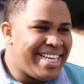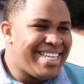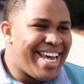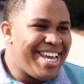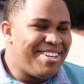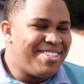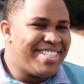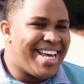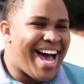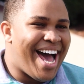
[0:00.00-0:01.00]
Stacy Daniels.
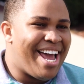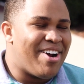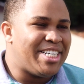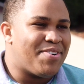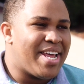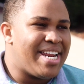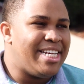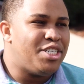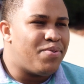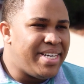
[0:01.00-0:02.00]
I graduated
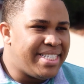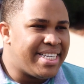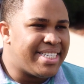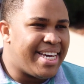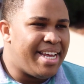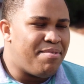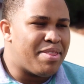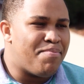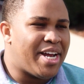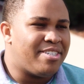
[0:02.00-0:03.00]
in 2016 with
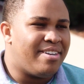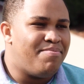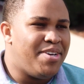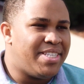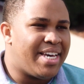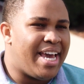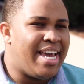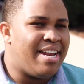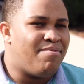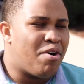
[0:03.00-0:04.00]
a Bachelor of Music
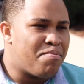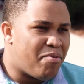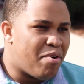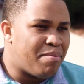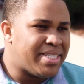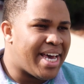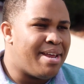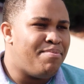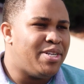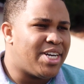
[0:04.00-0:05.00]
in Vocal Performance
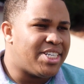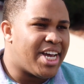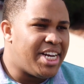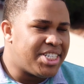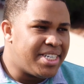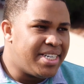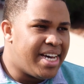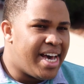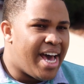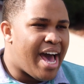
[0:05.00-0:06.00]
and Music Education.
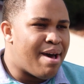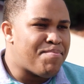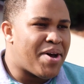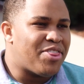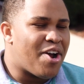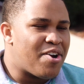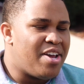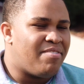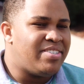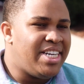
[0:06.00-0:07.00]
I'm in my third
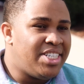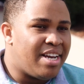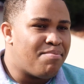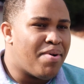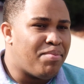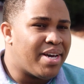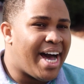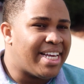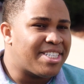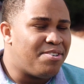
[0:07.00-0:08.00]
year of teaching public
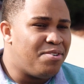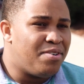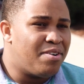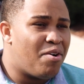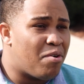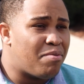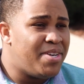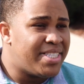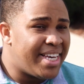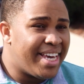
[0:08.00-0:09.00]
high school choral
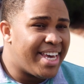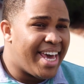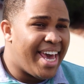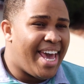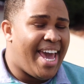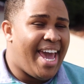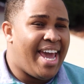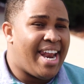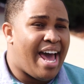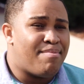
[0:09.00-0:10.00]
music,
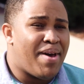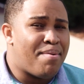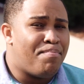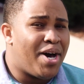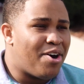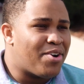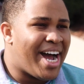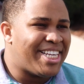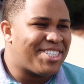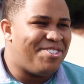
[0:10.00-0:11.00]
and I'm at Buckhorn
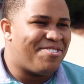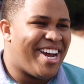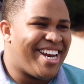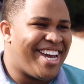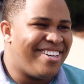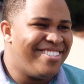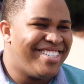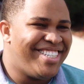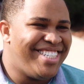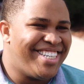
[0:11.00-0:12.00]
High School right now
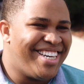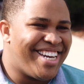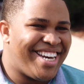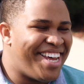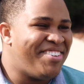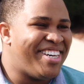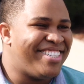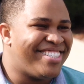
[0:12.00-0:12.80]
teaching, and I love it.